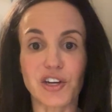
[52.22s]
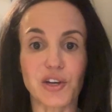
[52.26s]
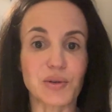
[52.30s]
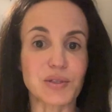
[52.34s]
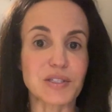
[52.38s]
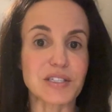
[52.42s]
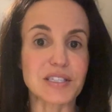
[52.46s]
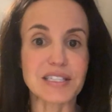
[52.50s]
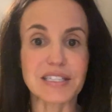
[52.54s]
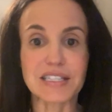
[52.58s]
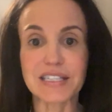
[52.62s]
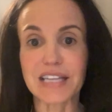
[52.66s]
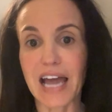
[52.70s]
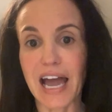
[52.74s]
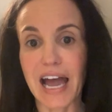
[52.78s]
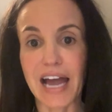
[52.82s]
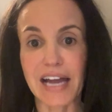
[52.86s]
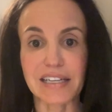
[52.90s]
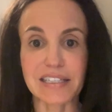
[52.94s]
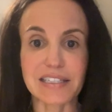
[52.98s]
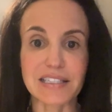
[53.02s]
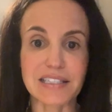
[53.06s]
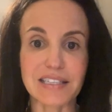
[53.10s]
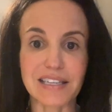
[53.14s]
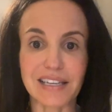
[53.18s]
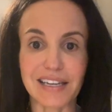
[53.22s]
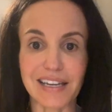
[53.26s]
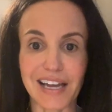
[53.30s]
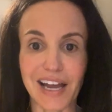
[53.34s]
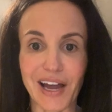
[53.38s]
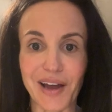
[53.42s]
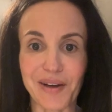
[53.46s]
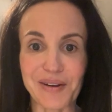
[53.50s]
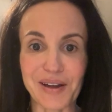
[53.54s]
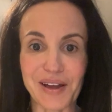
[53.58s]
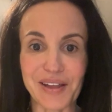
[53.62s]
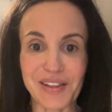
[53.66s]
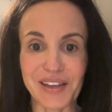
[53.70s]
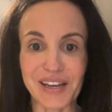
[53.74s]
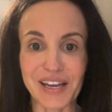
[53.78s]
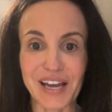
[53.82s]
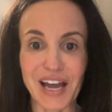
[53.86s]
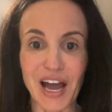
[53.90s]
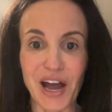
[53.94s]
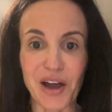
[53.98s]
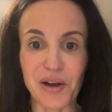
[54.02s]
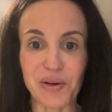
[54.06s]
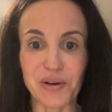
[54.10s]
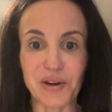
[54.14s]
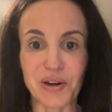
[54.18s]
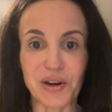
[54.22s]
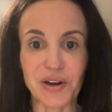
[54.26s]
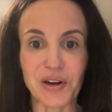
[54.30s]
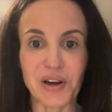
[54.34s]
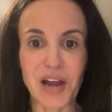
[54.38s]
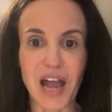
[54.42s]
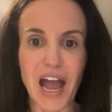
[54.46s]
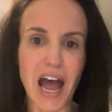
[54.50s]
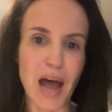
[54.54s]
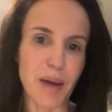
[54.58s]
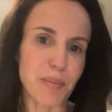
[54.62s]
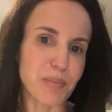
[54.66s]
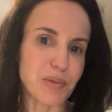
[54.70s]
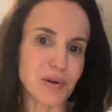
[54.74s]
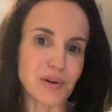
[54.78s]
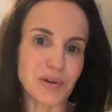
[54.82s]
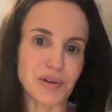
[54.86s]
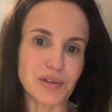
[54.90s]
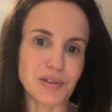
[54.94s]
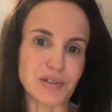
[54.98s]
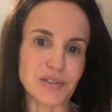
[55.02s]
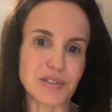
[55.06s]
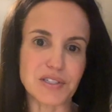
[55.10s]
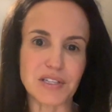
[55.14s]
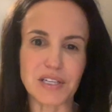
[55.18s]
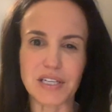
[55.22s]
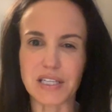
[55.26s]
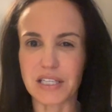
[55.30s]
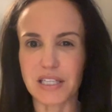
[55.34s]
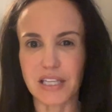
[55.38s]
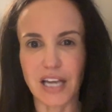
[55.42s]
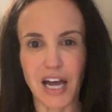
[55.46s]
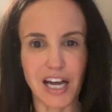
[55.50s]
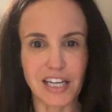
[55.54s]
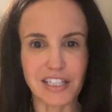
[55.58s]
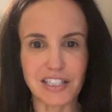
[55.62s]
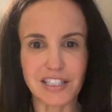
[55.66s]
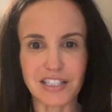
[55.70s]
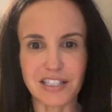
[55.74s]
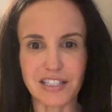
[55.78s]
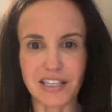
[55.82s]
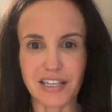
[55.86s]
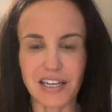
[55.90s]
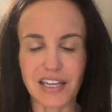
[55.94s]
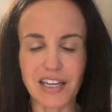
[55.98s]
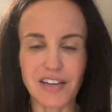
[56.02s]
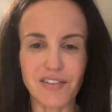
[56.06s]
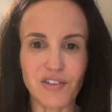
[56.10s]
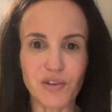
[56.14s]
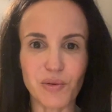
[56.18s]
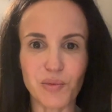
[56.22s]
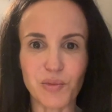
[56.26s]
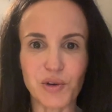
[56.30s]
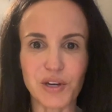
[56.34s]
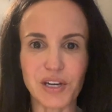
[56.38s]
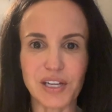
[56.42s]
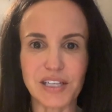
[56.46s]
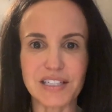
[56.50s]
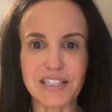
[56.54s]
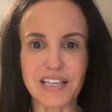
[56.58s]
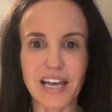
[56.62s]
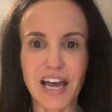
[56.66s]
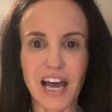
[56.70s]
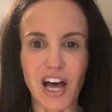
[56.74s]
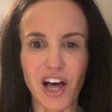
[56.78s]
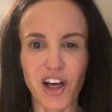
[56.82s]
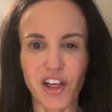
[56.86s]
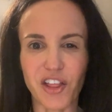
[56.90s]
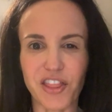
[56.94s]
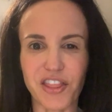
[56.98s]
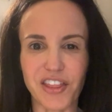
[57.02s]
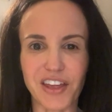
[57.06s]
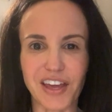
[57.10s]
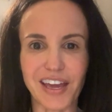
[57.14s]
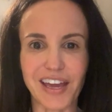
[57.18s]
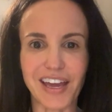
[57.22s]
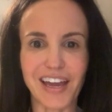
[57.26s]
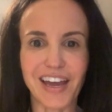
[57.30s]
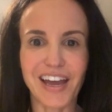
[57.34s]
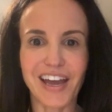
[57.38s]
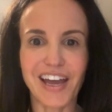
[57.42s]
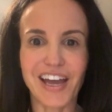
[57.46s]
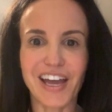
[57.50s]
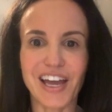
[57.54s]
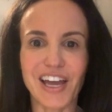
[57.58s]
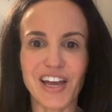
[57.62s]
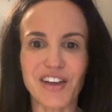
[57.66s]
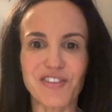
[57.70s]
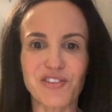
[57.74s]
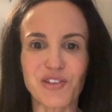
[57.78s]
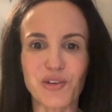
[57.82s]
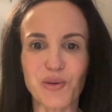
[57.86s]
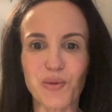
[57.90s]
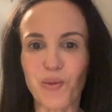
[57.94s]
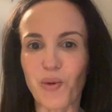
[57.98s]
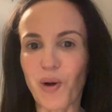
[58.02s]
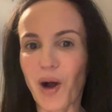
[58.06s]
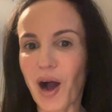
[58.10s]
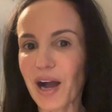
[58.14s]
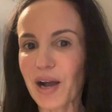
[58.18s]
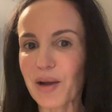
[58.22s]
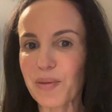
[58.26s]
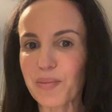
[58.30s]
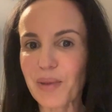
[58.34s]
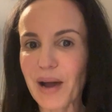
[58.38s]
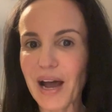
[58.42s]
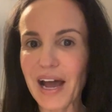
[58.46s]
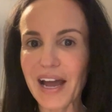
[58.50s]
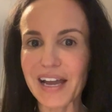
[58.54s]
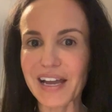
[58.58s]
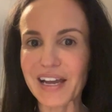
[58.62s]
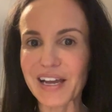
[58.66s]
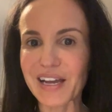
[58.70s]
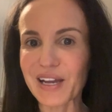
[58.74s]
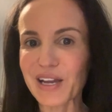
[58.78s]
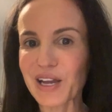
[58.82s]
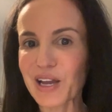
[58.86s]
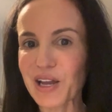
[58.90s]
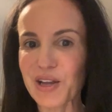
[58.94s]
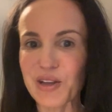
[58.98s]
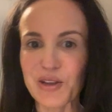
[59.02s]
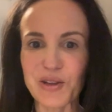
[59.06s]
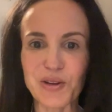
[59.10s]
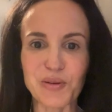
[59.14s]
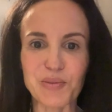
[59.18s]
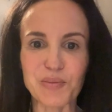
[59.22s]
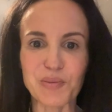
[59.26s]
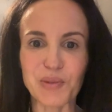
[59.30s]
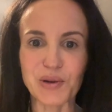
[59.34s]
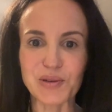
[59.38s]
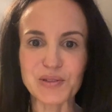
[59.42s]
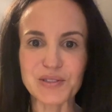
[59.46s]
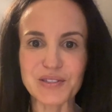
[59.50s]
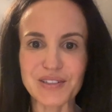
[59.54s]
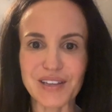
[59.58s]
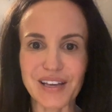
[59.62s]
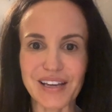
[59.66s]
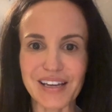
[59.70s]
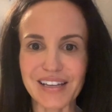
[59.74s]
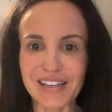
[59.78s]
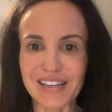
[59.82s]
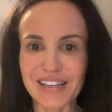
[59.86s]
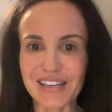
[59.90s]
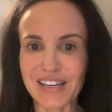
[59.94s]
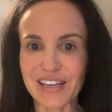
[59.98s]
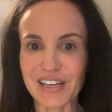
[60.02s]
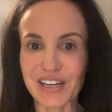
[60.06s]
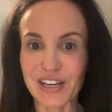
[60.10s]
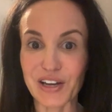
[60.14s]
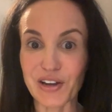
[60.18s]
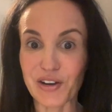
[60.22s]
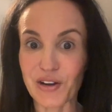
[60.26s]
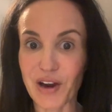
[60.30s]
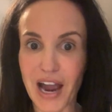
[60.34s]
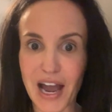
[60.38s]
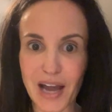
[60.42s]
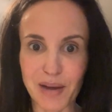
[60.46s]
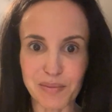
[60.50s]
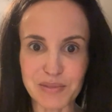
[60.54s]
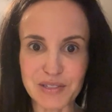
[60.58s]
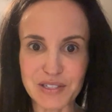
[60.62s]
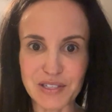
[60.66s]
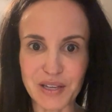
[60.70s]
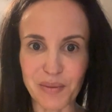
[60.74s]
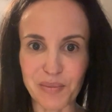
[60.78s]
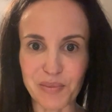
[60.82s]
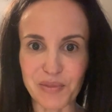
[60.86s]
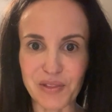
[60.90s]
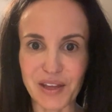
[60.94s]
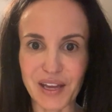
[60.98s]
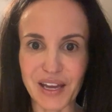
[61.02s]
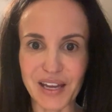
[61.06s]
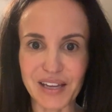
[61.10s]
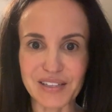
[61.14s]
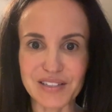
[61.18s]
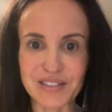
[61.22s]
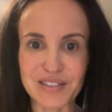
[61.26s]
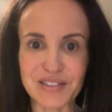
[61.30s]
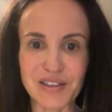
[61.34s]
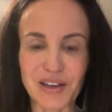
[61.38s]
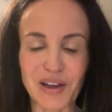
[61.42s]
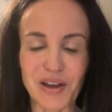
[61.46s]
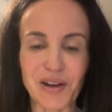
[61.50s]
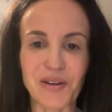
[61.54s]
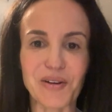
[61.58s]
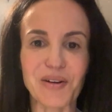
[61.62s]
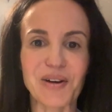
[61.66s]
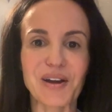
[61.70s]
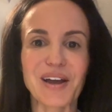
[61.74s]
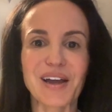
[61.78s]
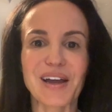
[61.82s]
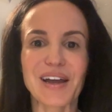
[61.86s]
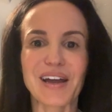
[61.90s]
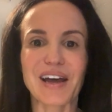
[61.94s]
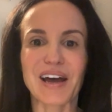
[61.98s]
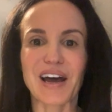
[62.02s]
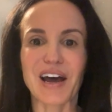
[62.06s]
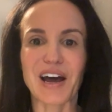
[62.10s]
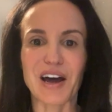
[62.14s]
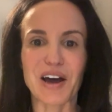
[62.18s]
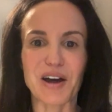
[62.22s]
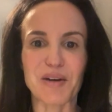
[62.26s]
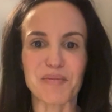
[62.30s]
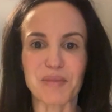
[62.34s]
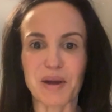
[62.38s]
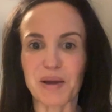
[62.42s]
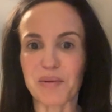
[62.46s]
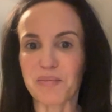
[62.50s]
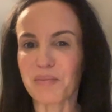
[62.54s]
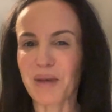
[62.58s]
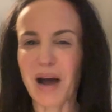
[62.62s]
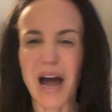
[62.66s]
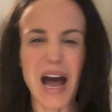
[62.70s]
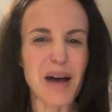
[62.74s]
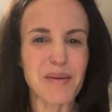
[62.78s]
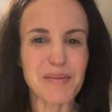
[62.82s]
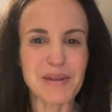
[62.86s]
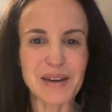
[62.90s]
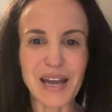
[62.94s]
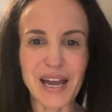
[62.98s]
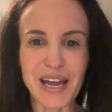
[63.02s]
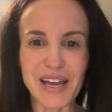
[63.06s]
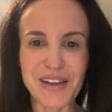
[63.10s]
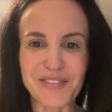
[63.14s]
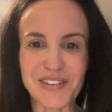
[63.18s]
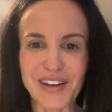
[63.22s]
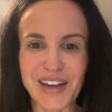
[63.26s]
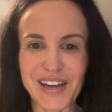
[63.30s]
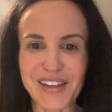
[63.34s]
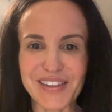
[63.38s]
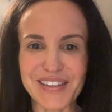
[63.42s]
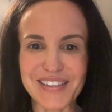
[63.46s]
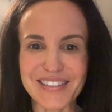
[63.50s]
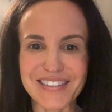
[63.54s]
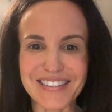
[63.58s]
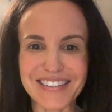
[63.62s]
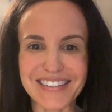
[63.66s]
snacks sitting out on the counter, apples and nuts. And even when it's healthy, if you walk by it, you're most likely going to grab something. So, my mom and I have had this